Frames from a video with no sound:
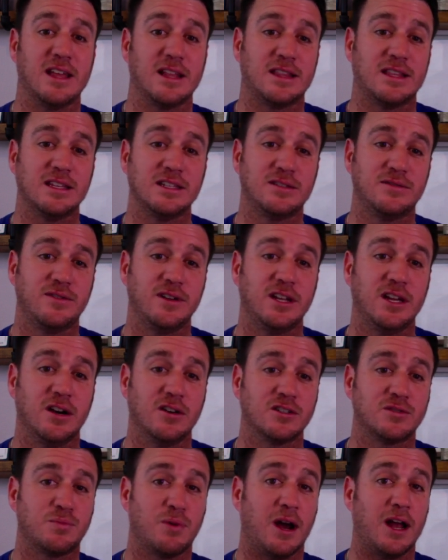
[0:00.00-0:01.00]
that this video
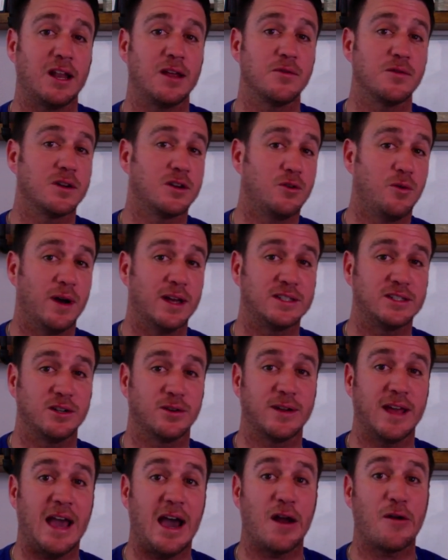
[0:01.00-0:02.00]
is probably a request
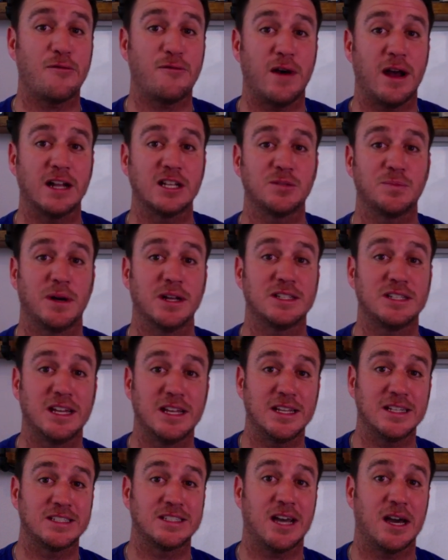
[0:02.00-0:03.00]
on how to find
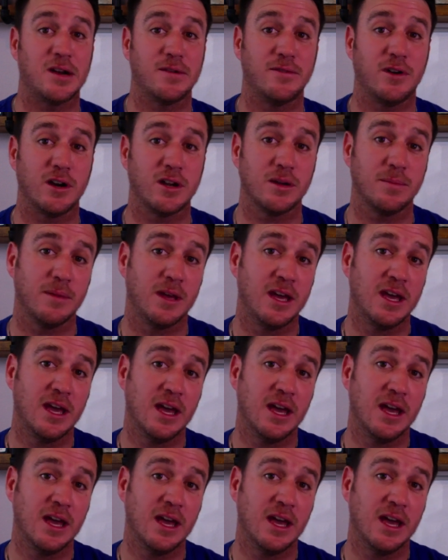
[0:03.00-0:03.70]
spontaneous tidal volume